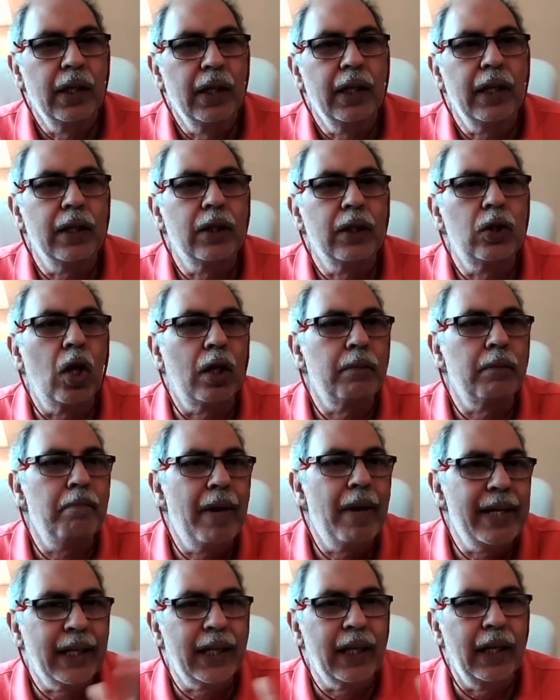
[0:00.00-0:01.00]
It got
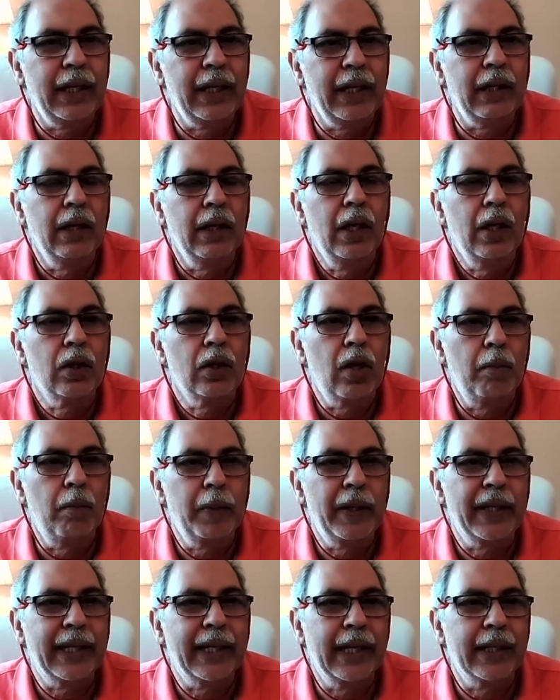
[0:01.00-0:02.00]
medically
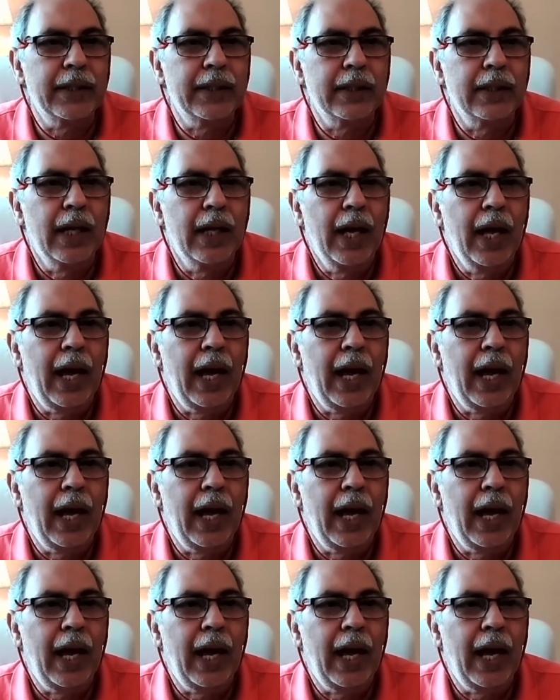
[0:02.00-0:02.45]
complicated